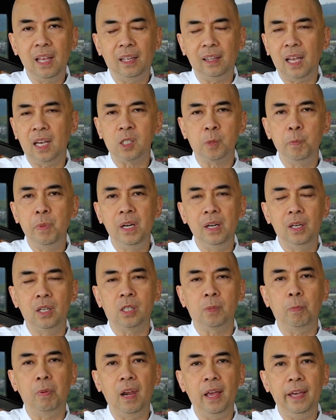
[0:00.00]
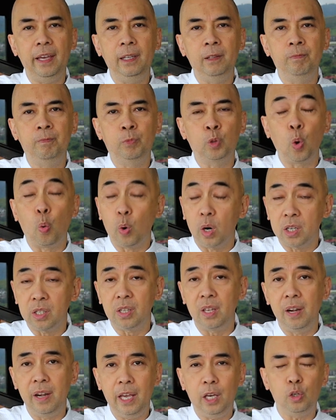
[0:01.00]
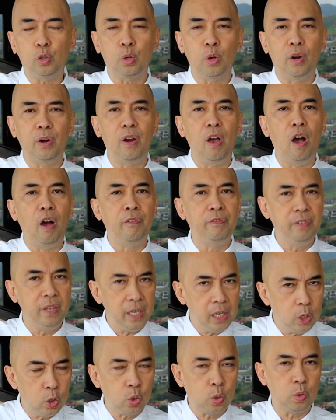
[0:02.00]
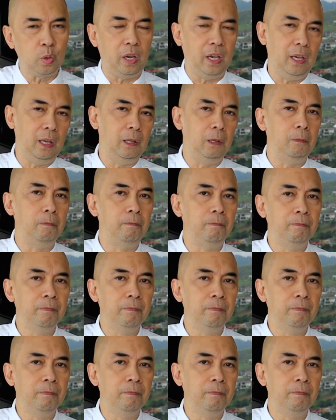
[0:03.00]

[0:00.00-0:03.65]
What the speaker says: that has been displayed towards the nation of Israel.